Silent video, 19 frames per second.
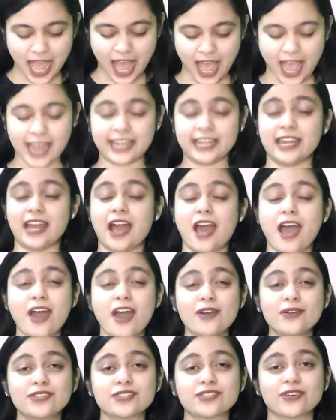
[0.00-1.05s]
Ein
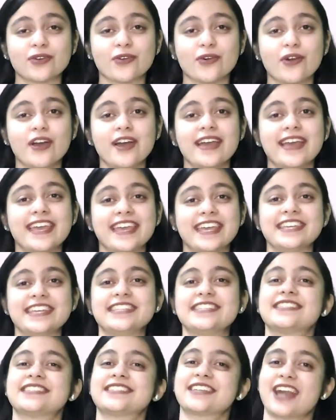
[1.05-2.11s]
Auto
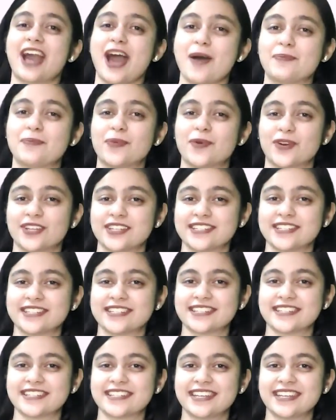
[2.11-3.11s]
ist kaputt.